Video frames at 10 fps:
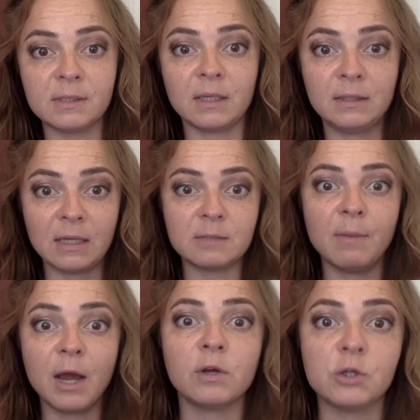Like that's
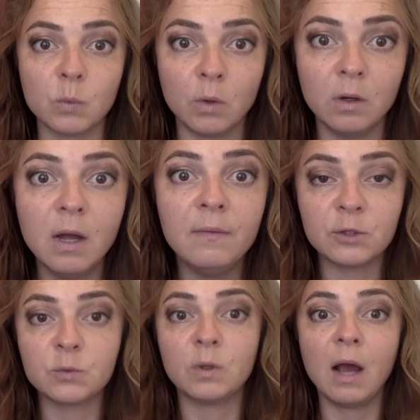my ritual.
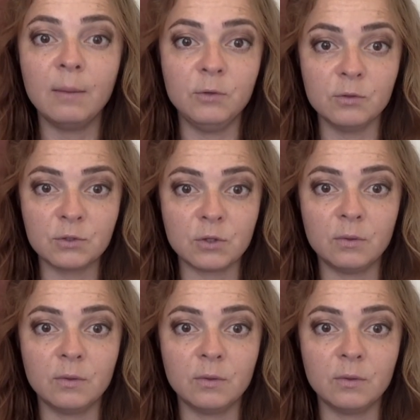That's what I'm used to.